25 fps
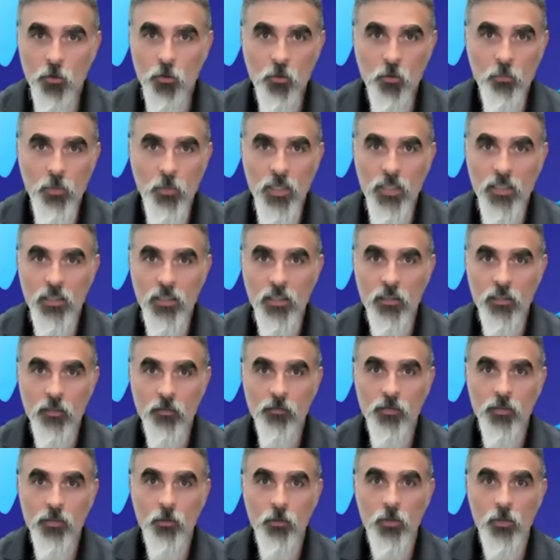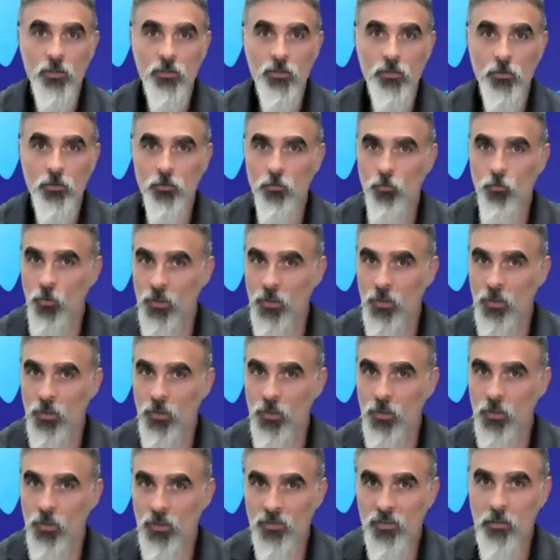social media influencers,
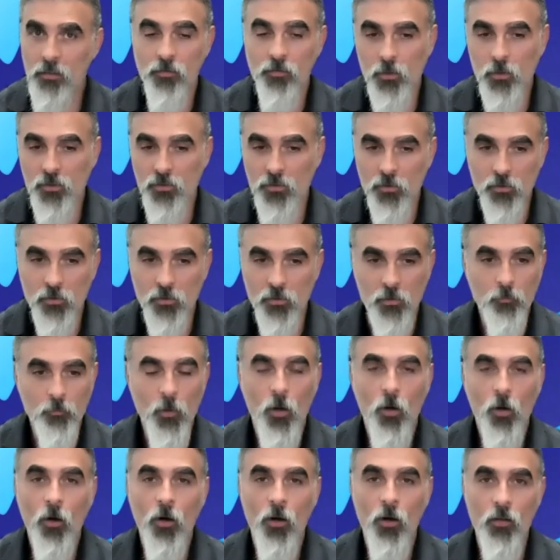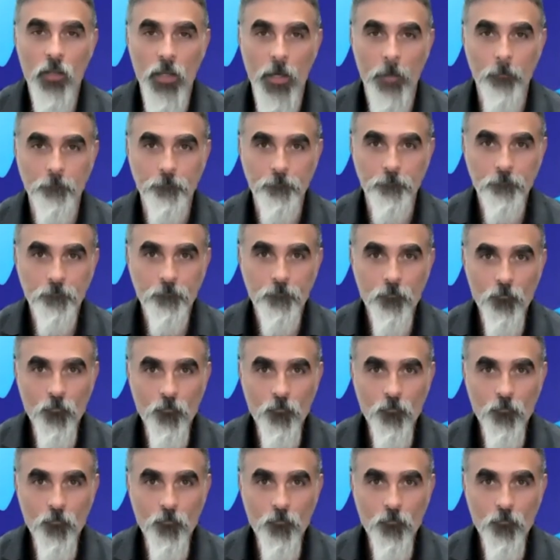real estate influencers, all that.